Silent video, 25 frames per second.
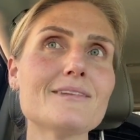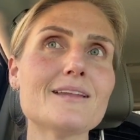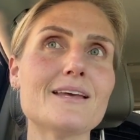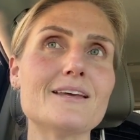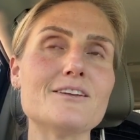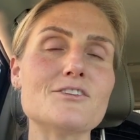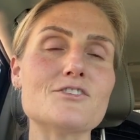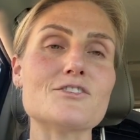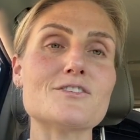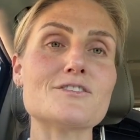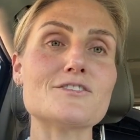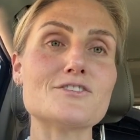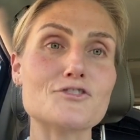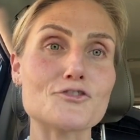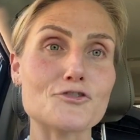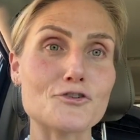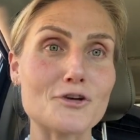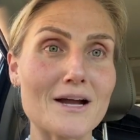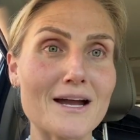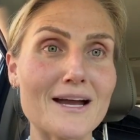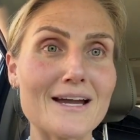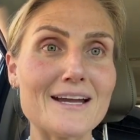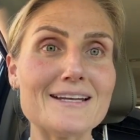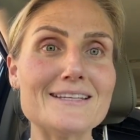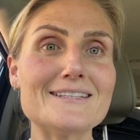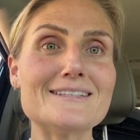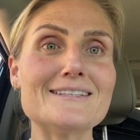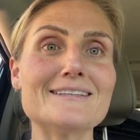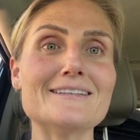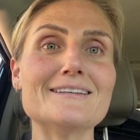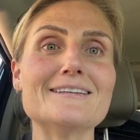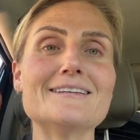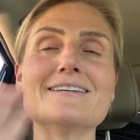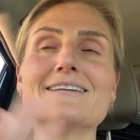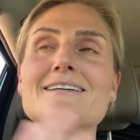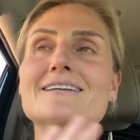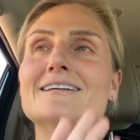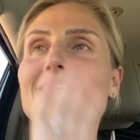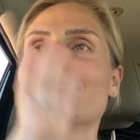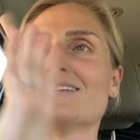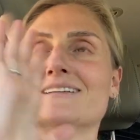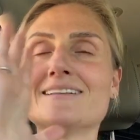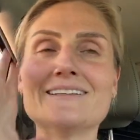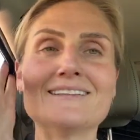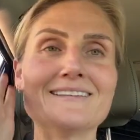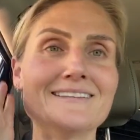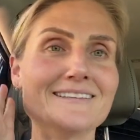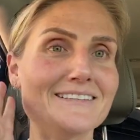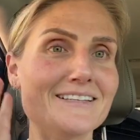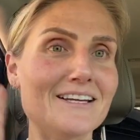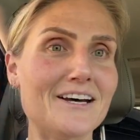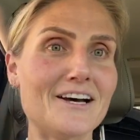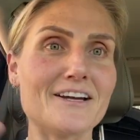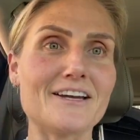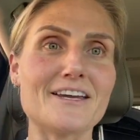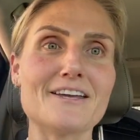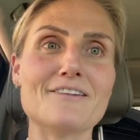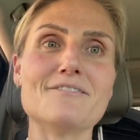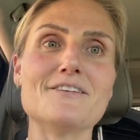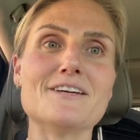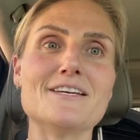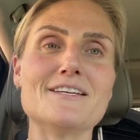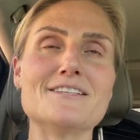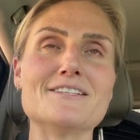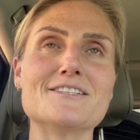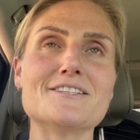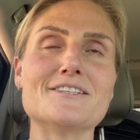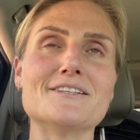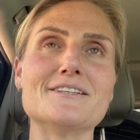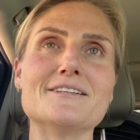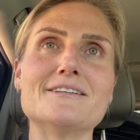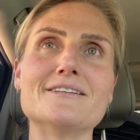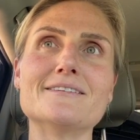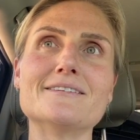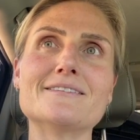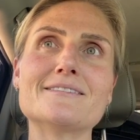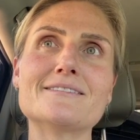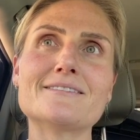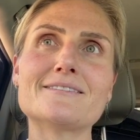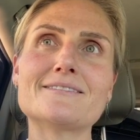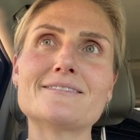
and just try to not give in to